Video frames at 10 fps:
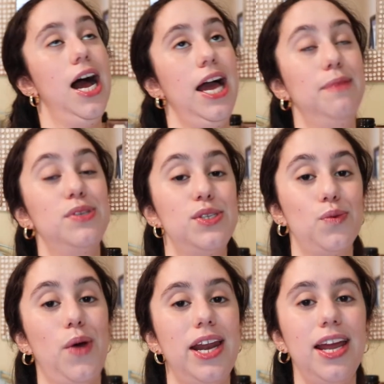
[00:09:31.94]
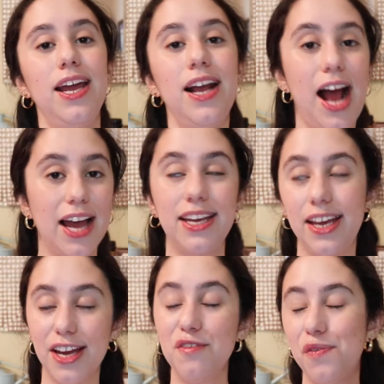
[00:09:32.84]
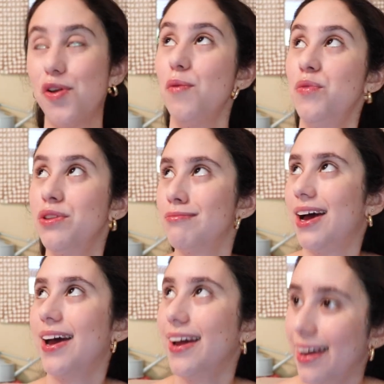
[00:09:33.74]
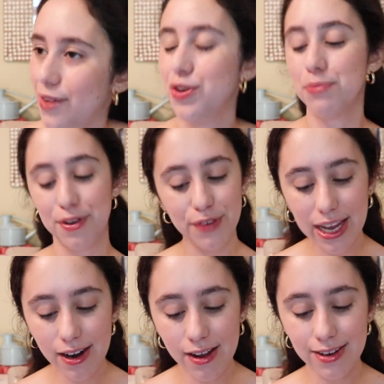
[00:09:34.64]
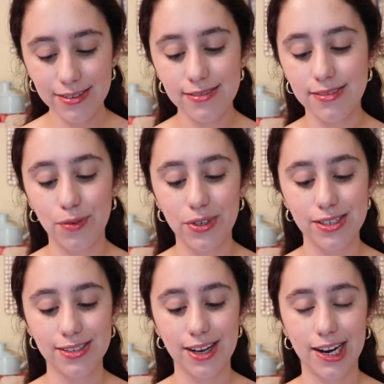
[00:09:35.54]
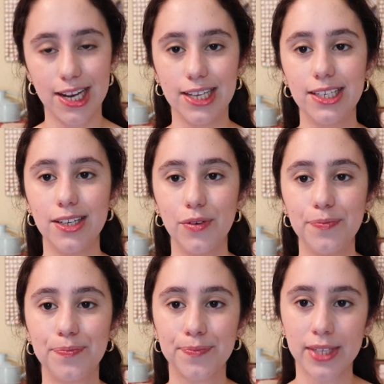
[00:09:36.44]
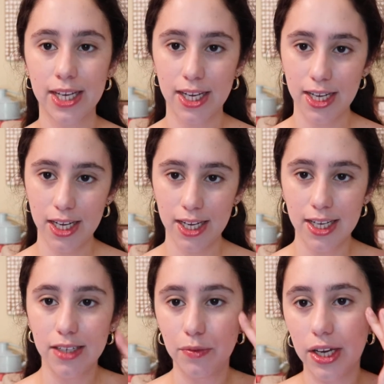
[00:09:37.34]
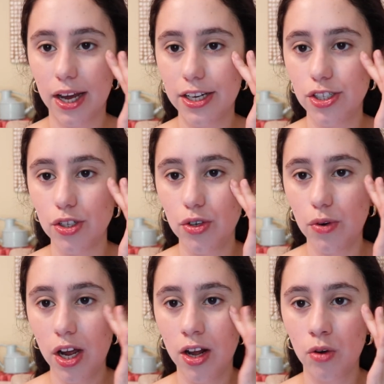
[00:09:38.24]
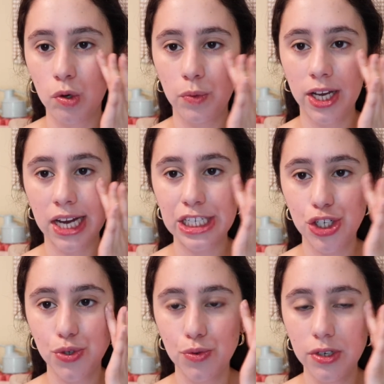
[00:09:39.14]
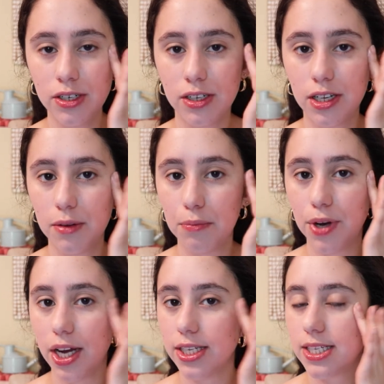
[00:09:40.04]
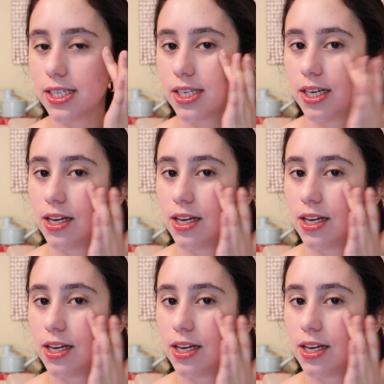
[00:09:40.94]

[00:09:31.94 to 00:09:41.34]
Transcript: I am sweating. I can't film with my, with my fan on, so we just gotta, you know, we gotta do what we gotta do, but